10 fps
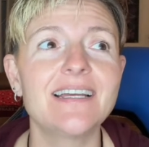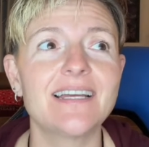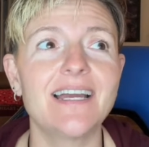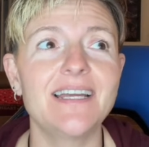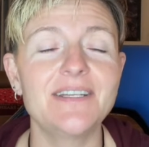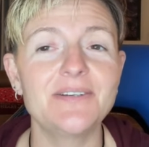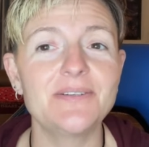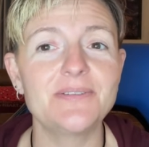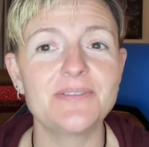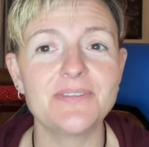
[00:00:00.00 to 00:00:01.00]
kind
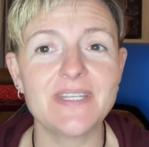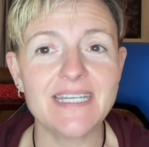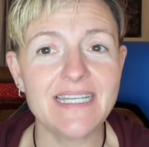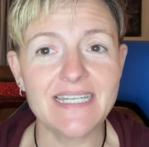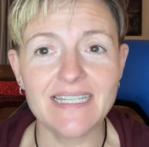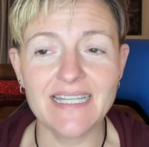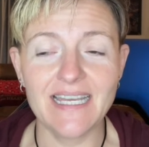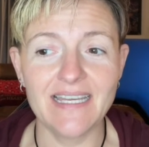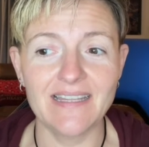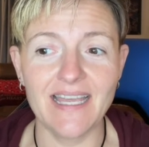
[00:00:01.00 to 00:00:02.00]
of thing, and
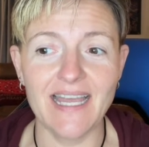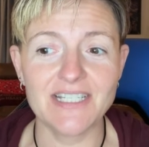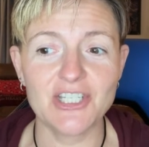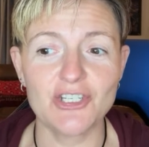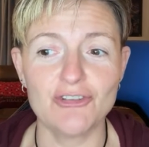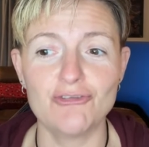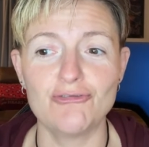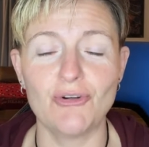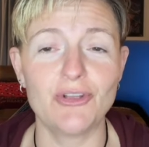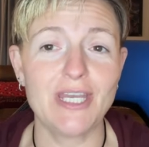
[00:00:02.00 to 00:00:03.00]
they ask
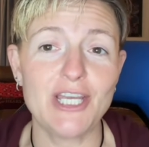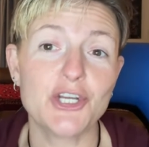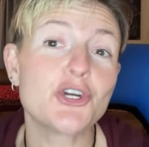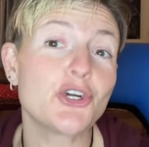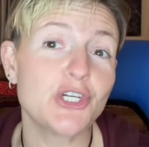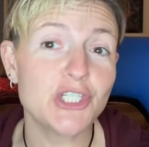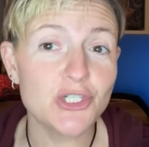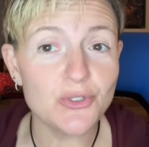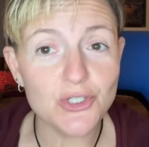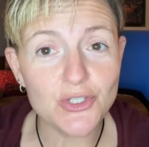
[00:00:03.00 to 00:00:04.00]
you, or they encourage
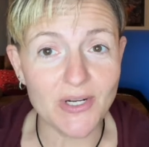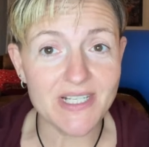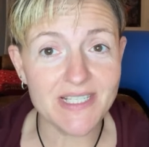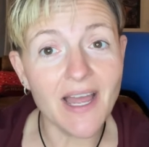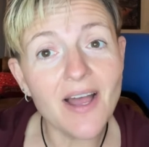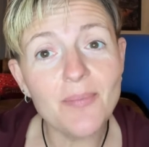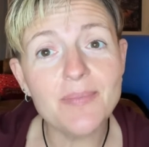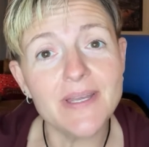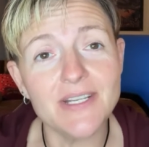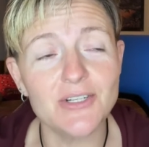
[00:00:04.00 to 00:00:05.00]
you to dress up
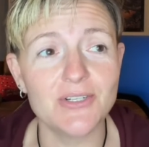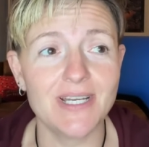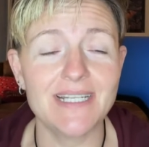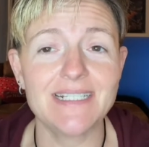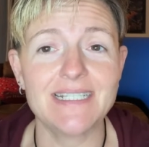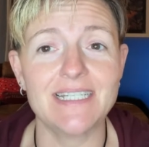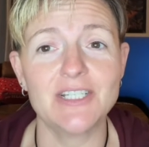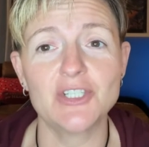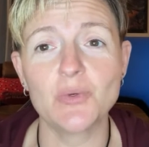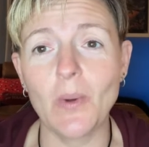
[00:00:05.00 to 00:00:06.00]
in your
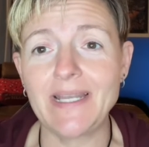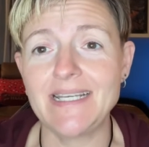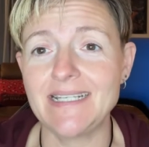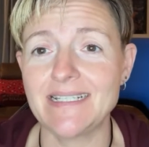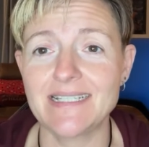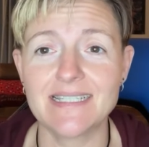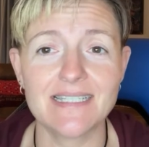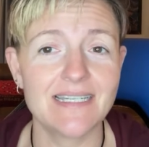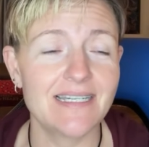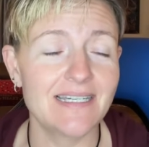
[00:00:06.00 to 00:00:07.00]
1920s